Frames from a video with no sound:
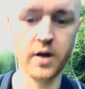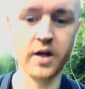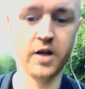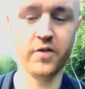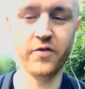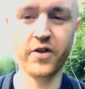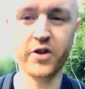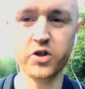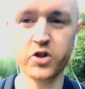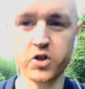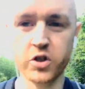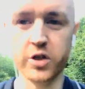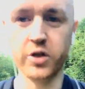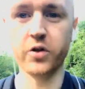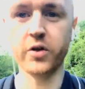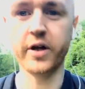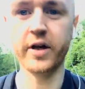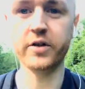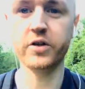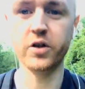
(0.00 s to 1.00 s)
And eventually
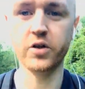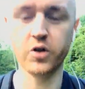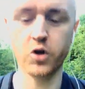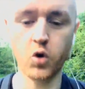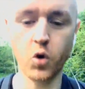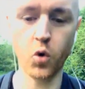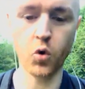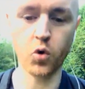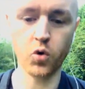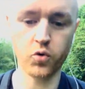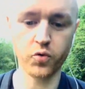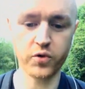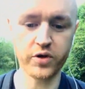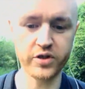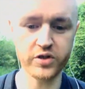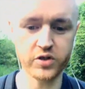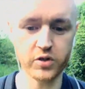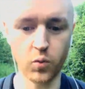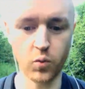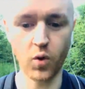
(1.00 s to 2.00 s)
you'll get to the core
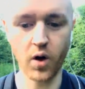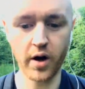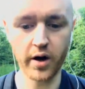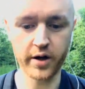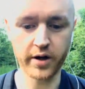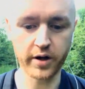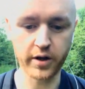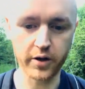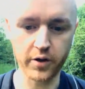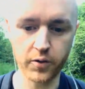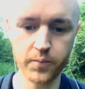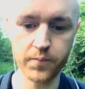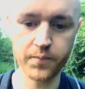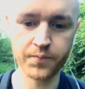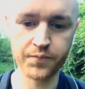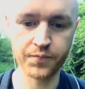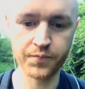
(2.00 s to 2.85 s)
reason why, you know.